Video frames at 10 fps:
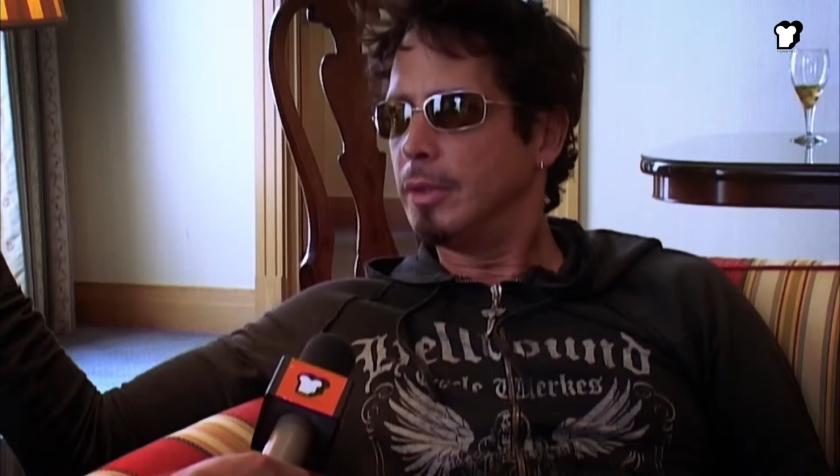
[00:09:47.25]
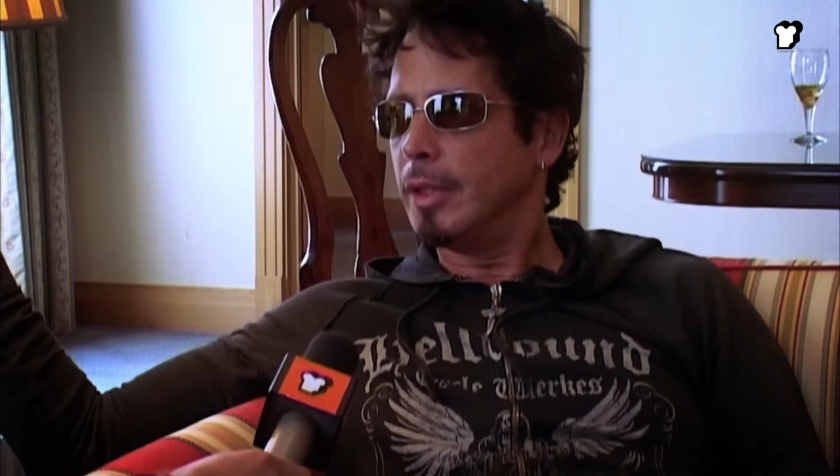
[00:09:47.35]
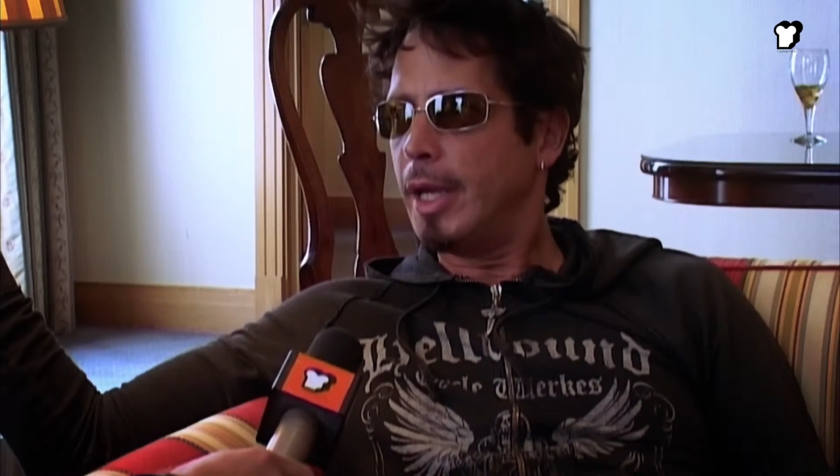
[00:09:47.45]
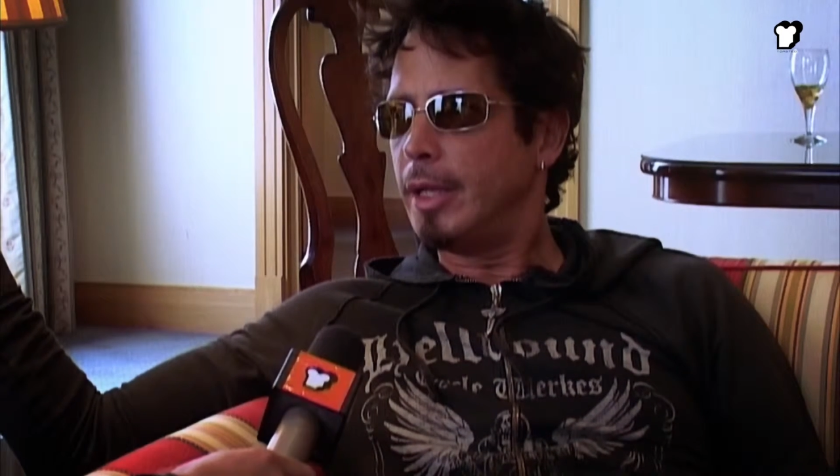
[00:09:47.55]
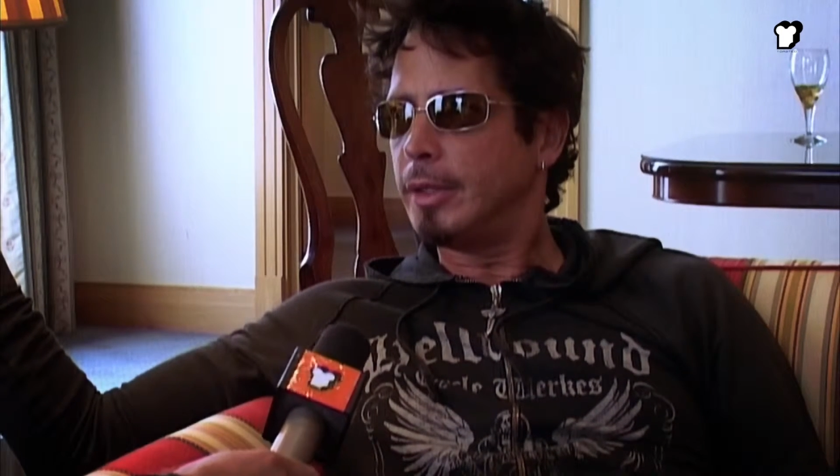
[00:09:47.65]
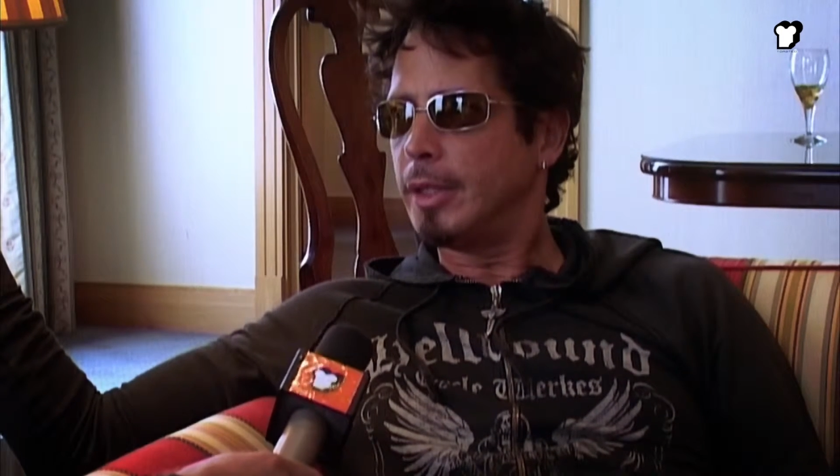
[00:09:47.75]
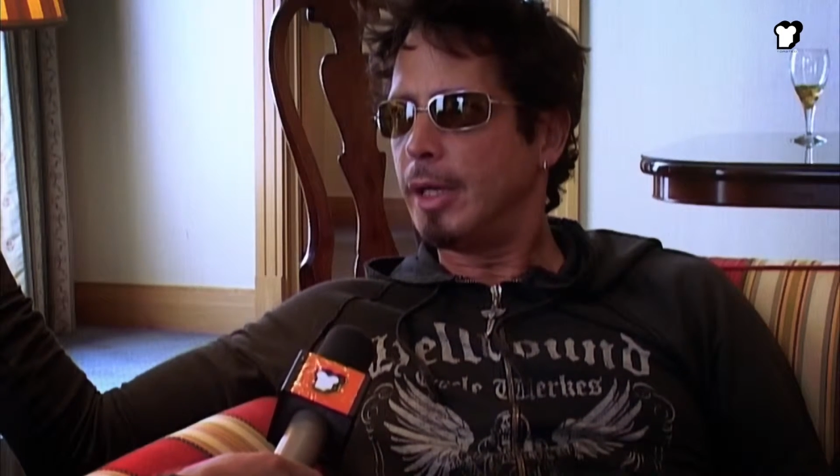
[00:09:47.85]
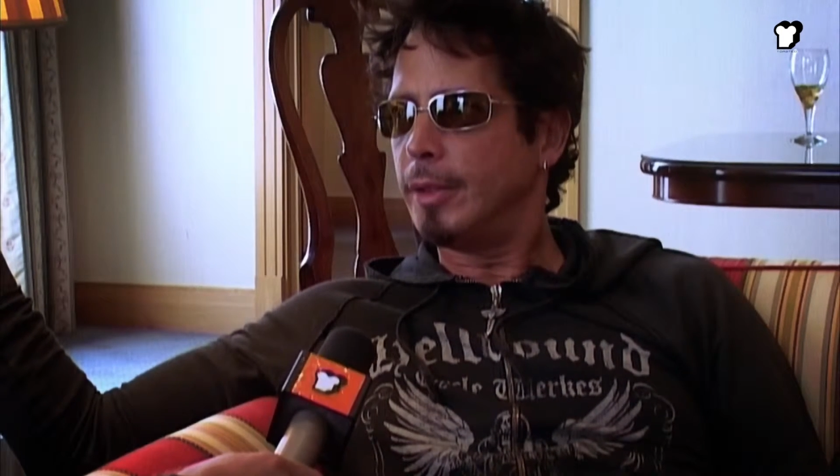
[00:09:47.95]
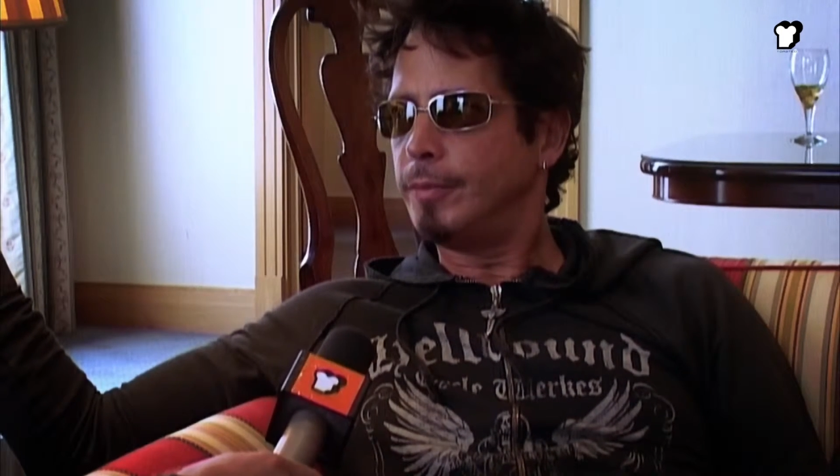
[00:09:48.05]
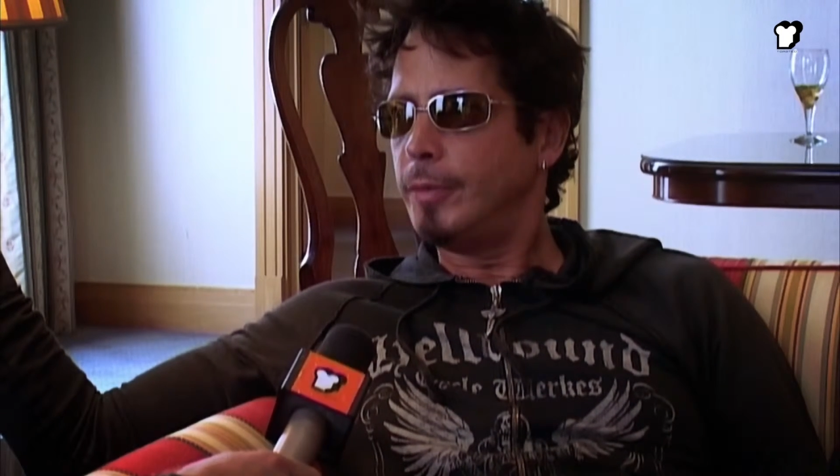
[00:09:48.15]
like
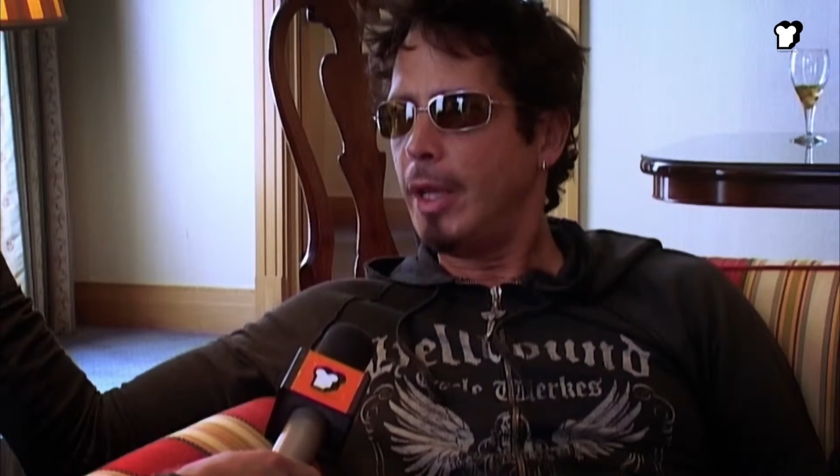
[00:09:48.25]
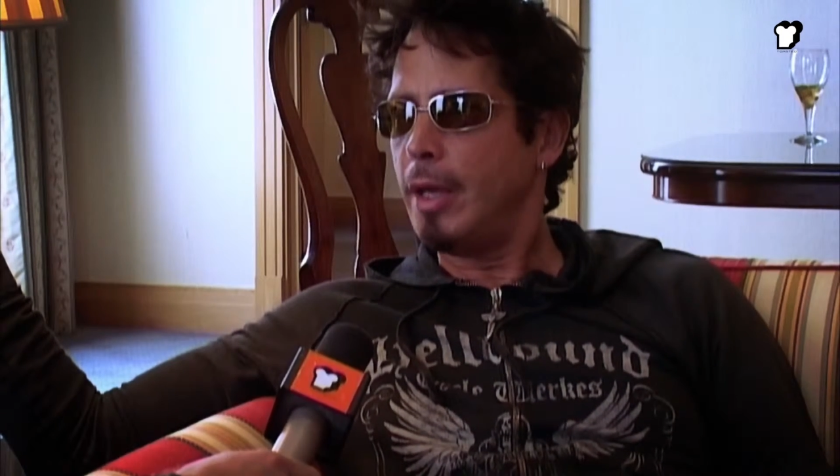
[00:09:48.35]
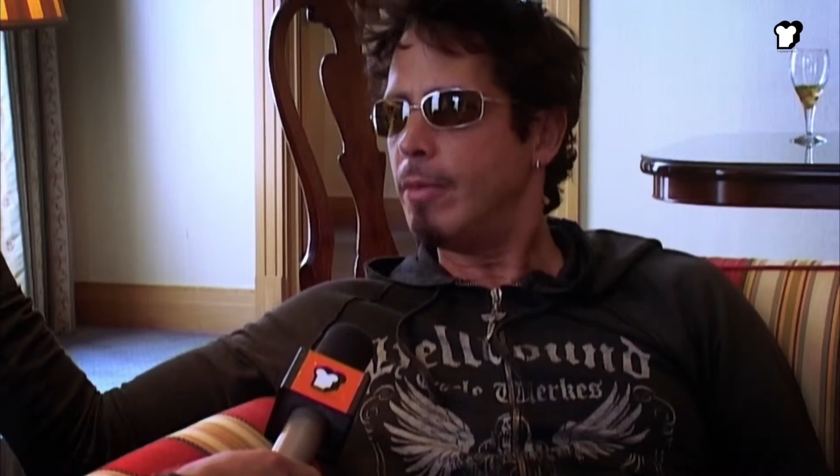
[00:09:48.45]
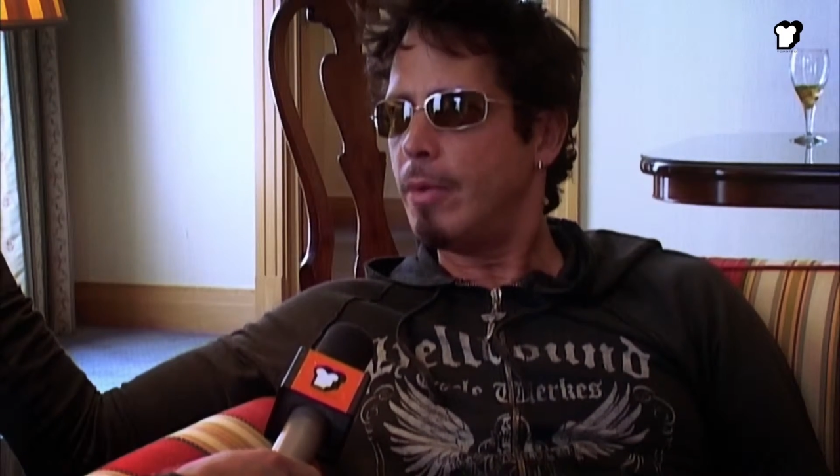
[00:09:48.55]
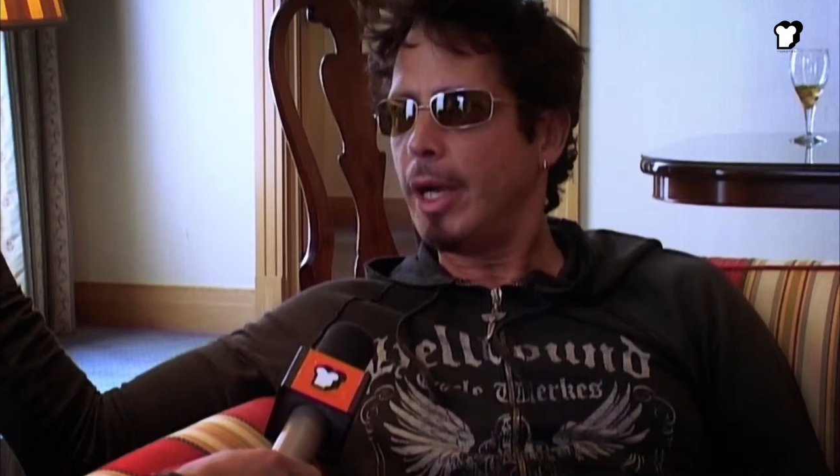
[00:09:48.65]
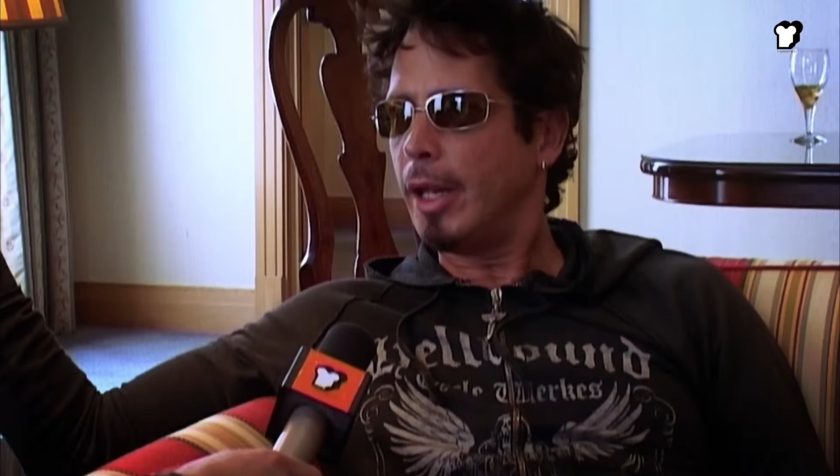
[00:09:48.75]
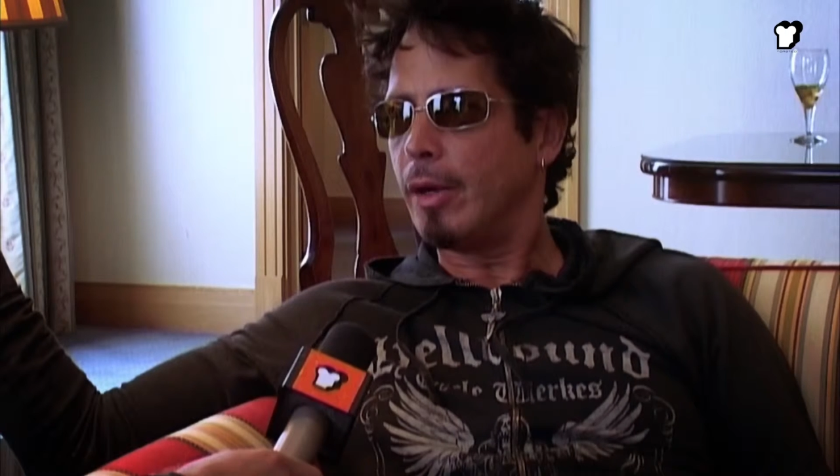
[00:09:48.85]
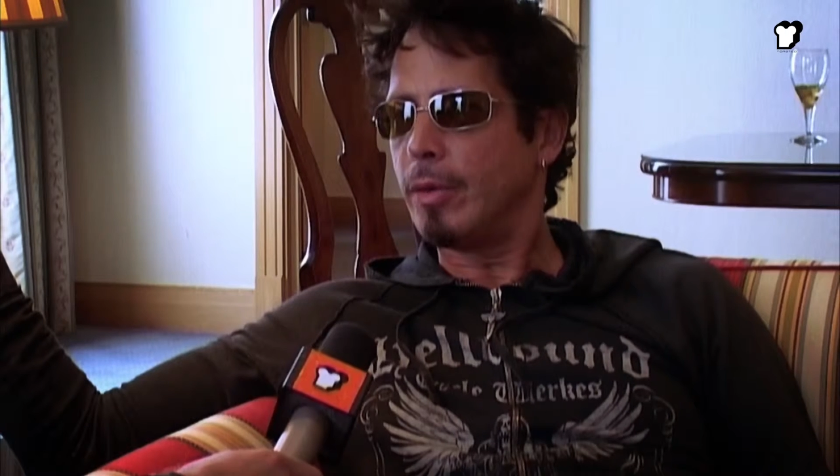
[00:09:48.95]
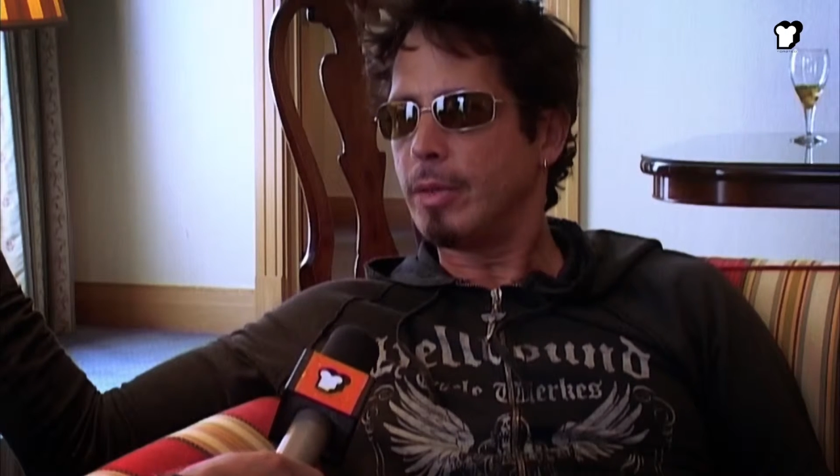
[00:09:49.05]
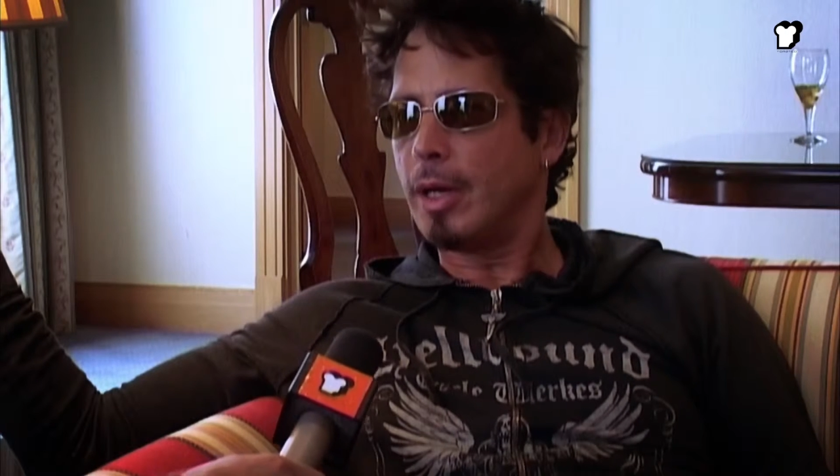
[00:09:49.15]
uh, hit
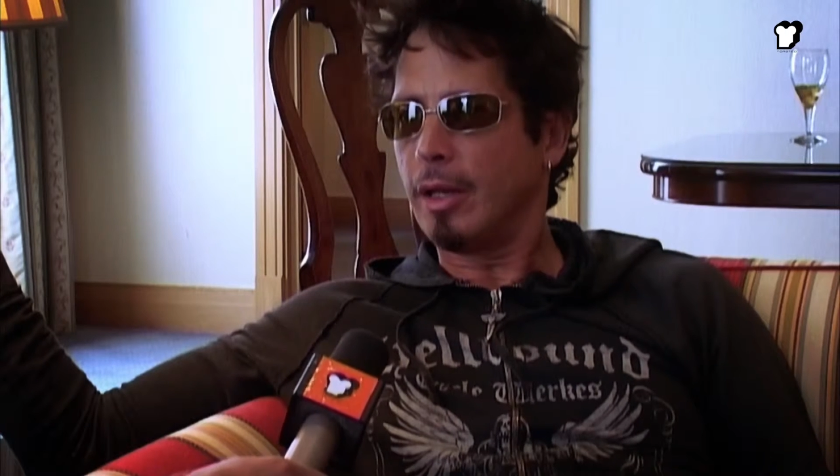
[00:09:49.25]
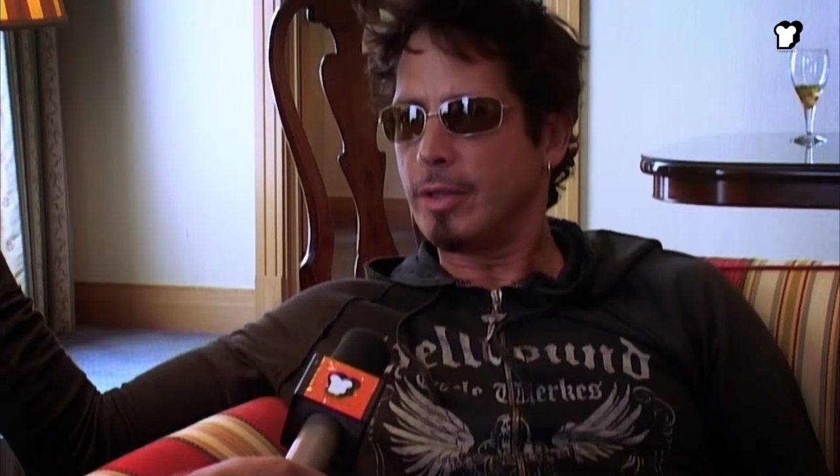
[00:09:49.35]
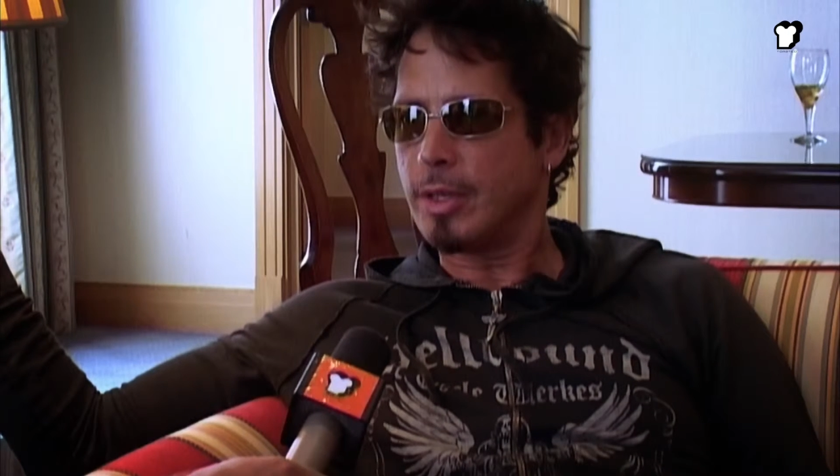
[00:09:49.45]
radio kind of